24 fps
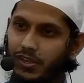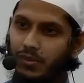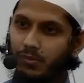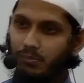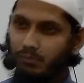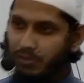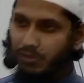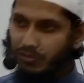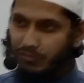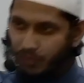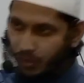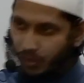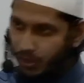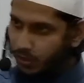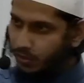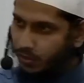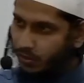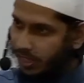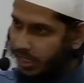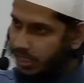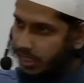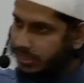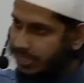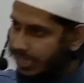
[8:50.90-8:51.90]
Before you
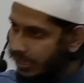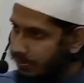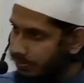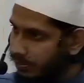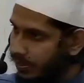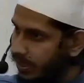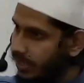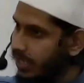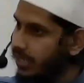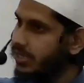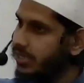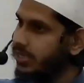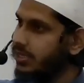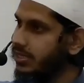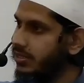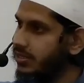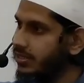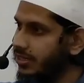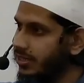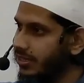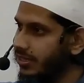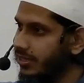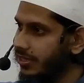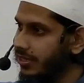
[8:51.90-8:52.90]
reach that pedestal,
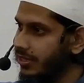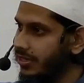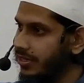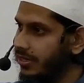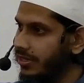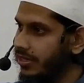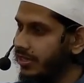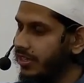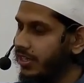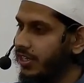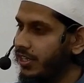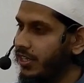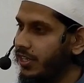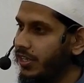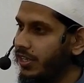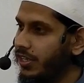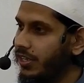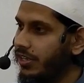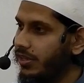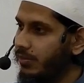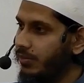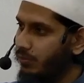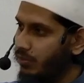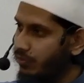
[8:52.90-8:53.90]

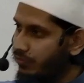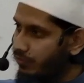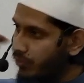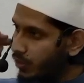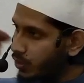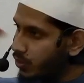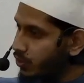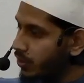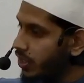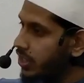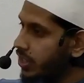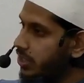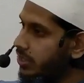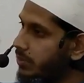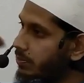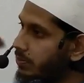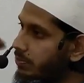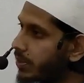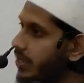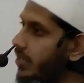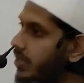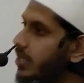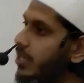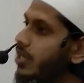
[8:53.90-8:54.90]
before you reach the
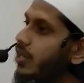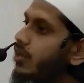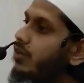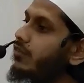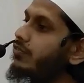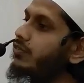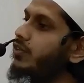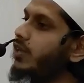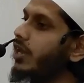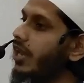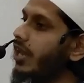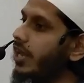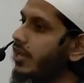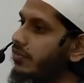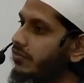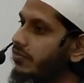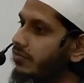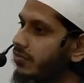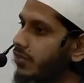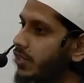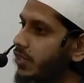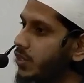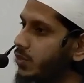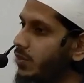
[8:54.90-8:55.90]
pinnacle of your life,
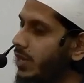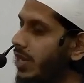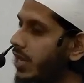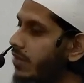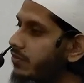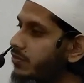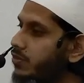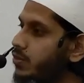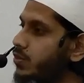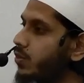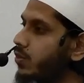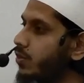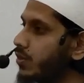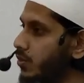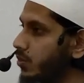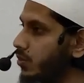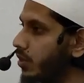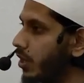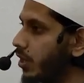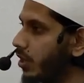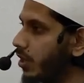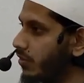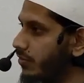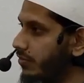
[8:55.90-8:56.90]
you'll have to go through a
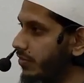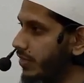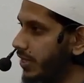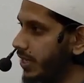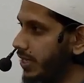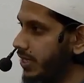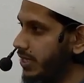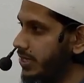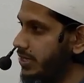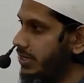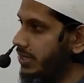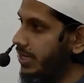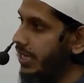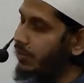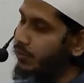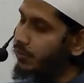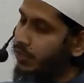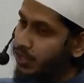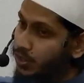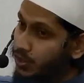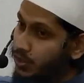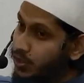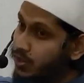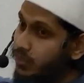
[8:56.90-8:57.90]
lot of things. And
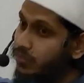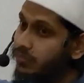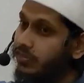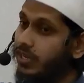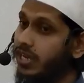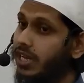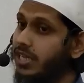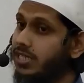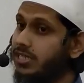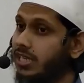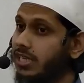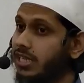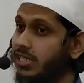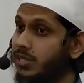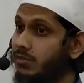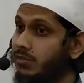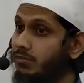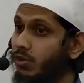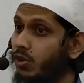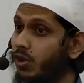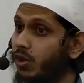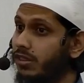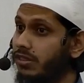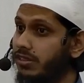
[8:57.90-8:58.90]
when Yusuf alayhi salatu
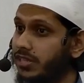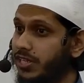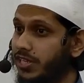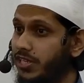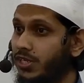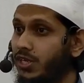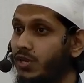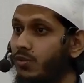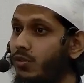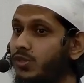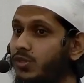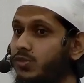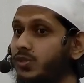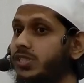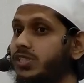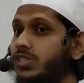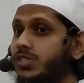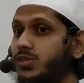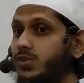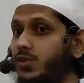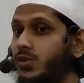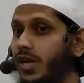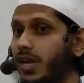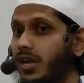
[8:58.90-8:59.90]
wasalam got there, you know what was his
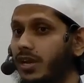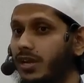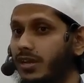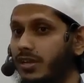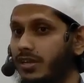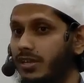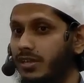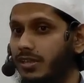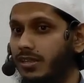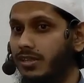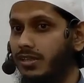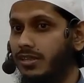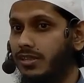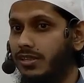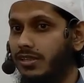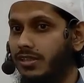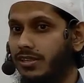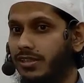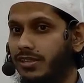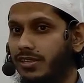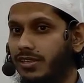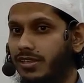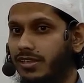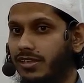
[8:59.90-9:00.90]
dua?
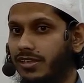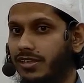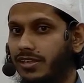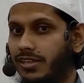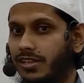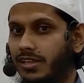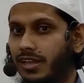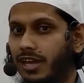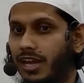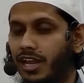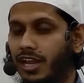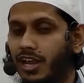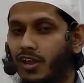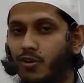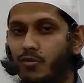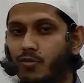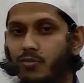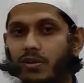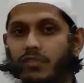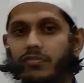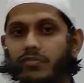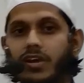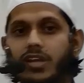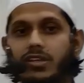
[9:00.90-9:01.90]

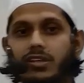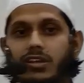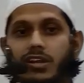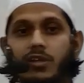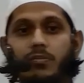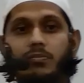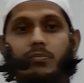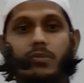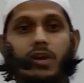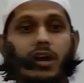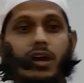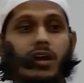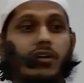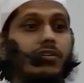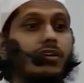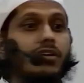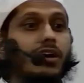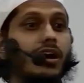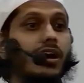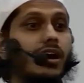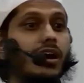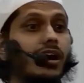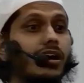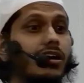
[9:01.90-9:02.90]
Allahumma
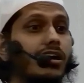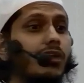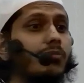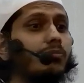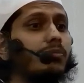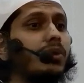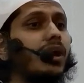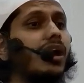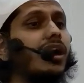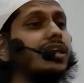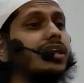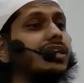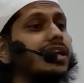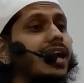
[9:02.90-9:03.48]
rabbi qad